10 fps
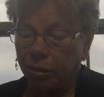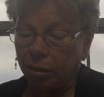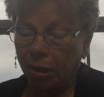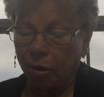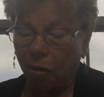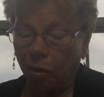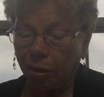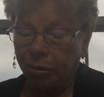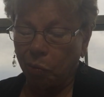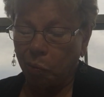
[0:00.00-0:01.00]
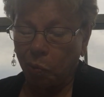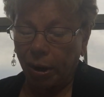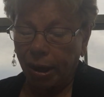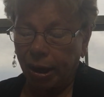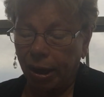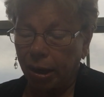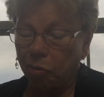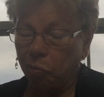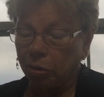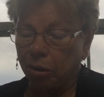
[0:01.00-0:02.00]
Then on the
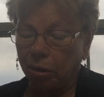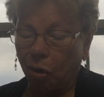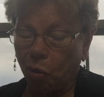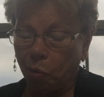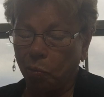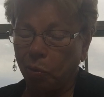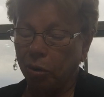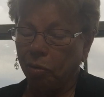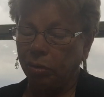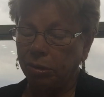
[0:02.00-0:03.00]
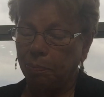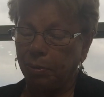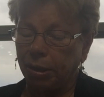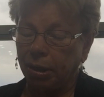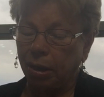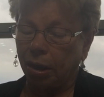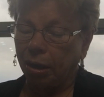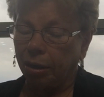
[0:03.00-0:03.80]
way we're going to be